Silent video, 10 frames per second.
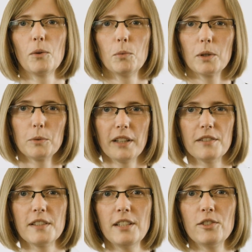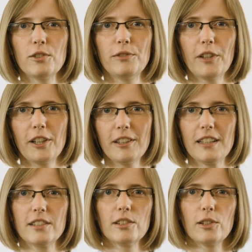What we have seen so far
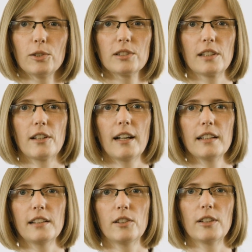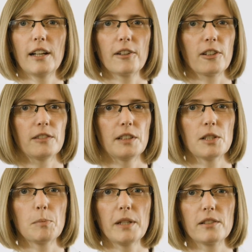is the loads that are acting on aircraft and
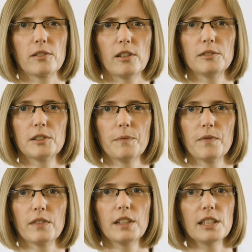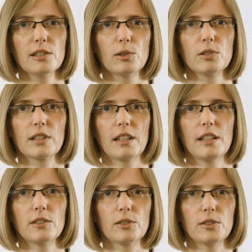spacecraft. These loads can
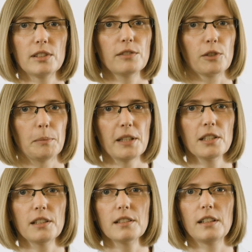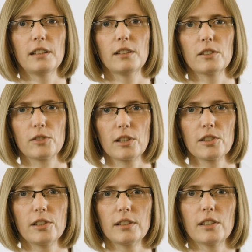introduce deformations in the
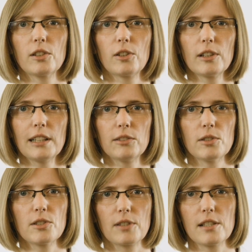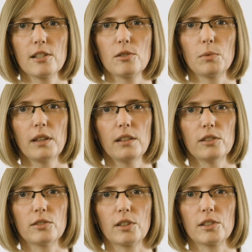structure that correlate to stresses within the
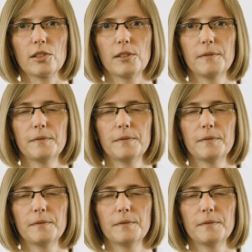structure.